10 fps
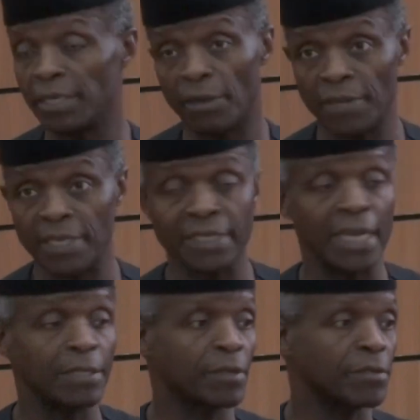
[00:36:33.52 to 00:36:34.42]
in other
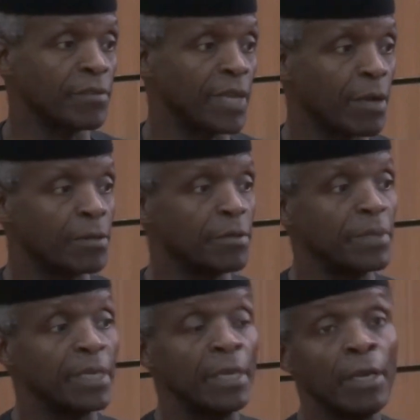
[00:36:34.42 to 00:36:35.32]
sectors of the
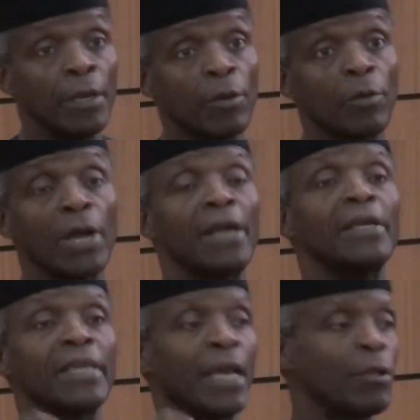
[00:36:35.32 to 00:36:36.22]
economy could
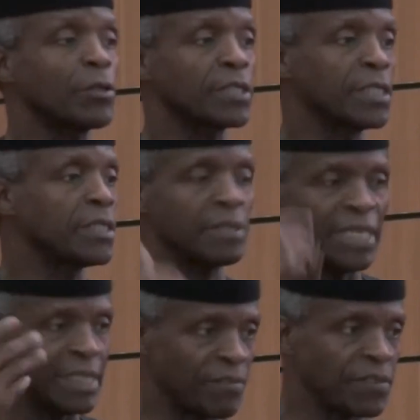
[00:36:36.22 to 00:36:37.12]
carry their losses
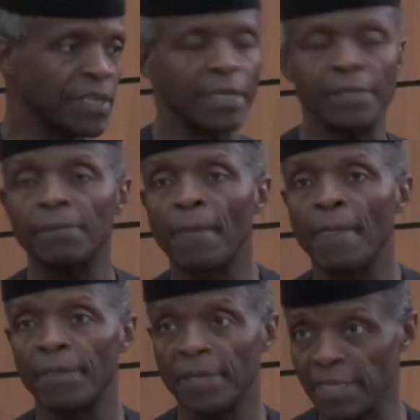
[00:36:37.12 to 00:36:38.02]
indefinitely.
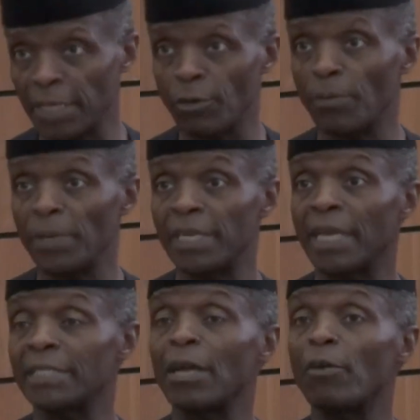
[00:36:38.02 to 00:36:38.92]
This anomaly
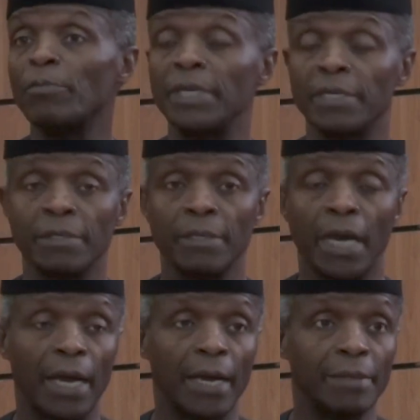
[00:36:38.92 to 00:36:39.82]
has now been,
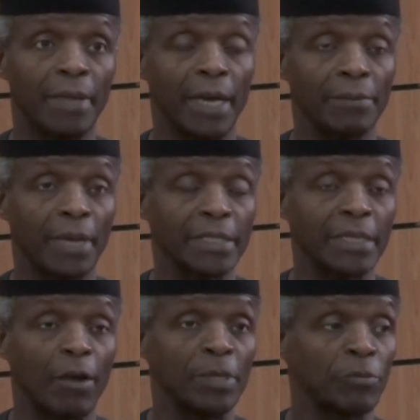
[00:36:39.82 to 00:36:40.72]
uh, uh, has
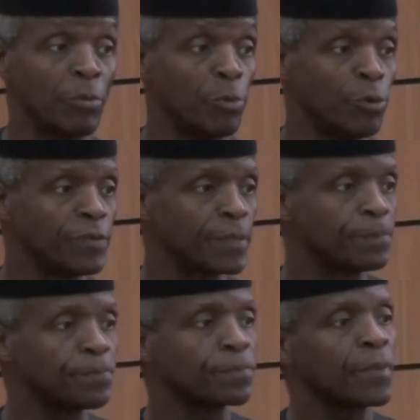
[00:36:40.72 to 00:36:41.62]
now been removed.
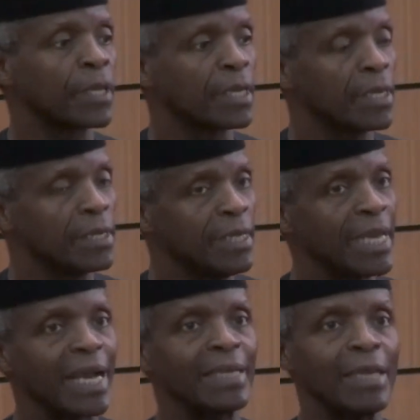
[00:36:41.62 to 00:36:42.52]

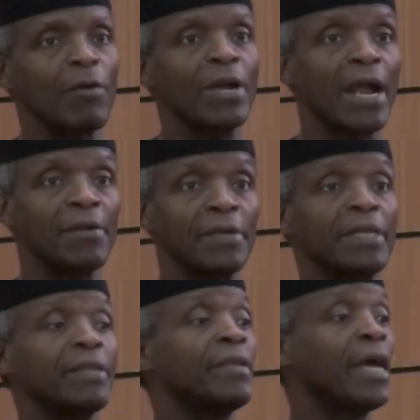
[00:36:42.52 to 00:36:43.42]
They can now
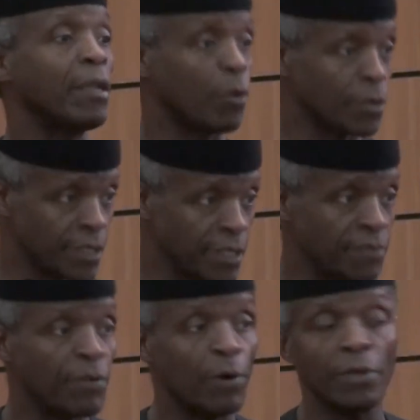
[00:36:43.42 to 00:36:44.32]
carry their
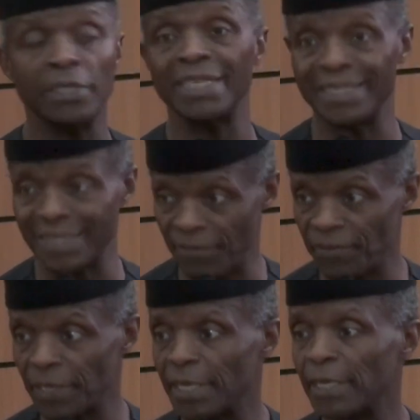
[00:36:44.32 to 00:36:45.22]
losses forward
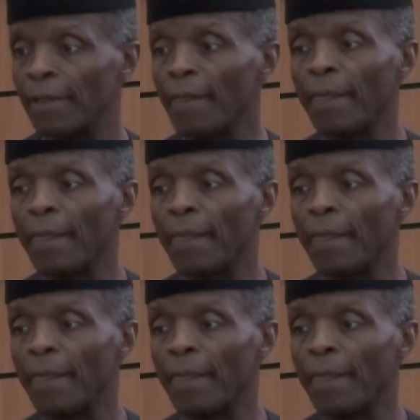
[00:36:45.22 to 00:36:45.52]
indefinitely.